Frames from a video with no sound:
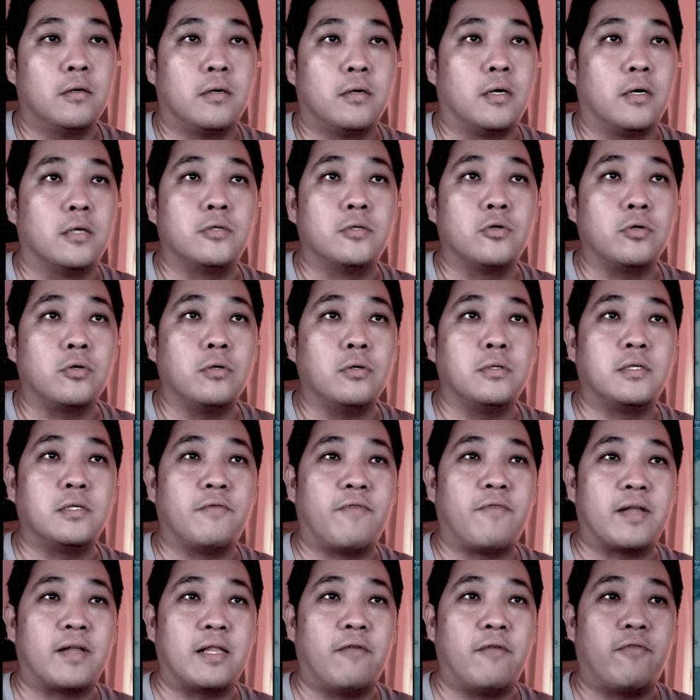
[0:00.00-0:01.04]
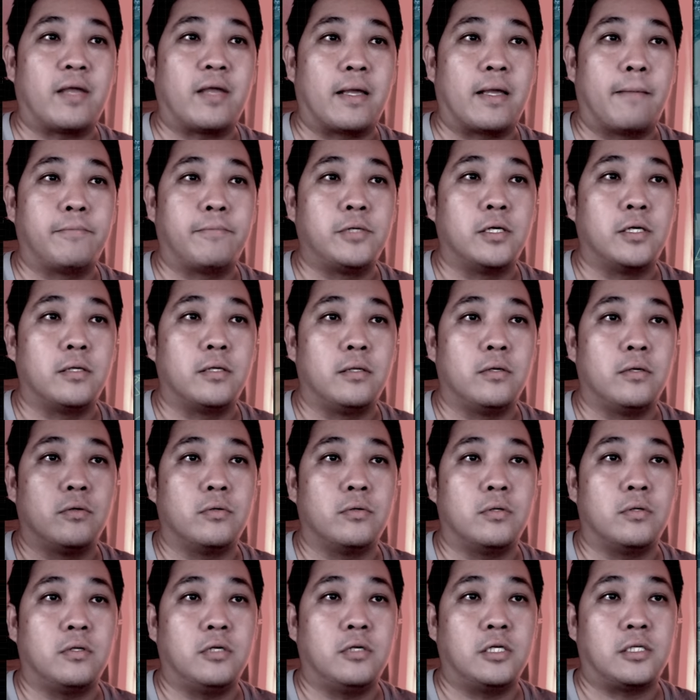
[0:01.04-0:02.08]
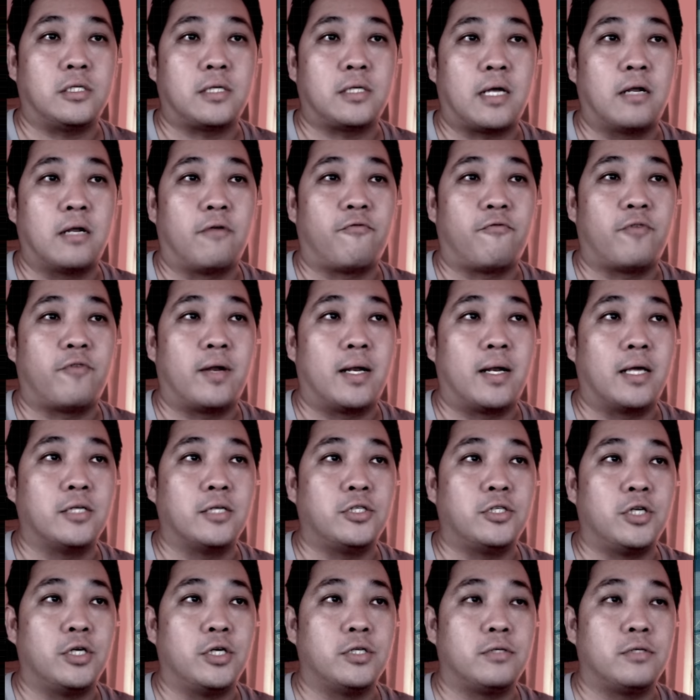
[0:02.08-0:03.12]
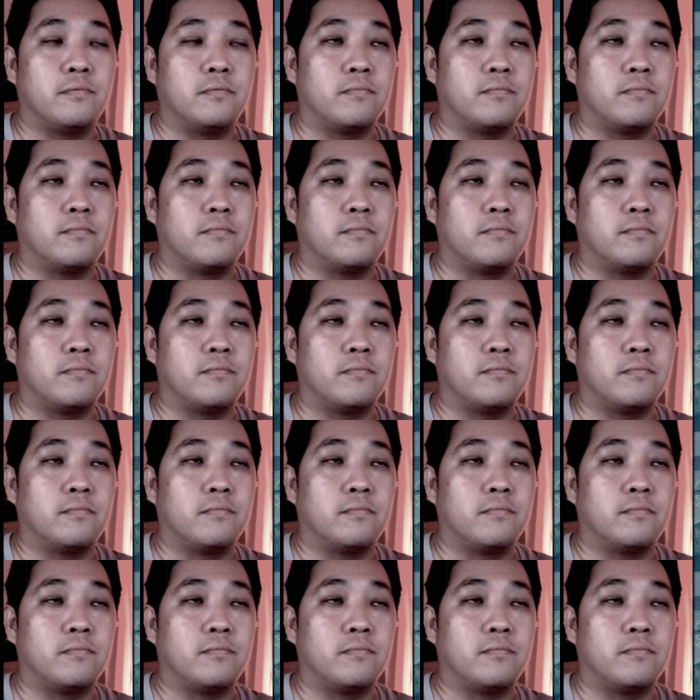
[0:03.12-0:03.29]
Sokil is effectively captured. This kind of frontline change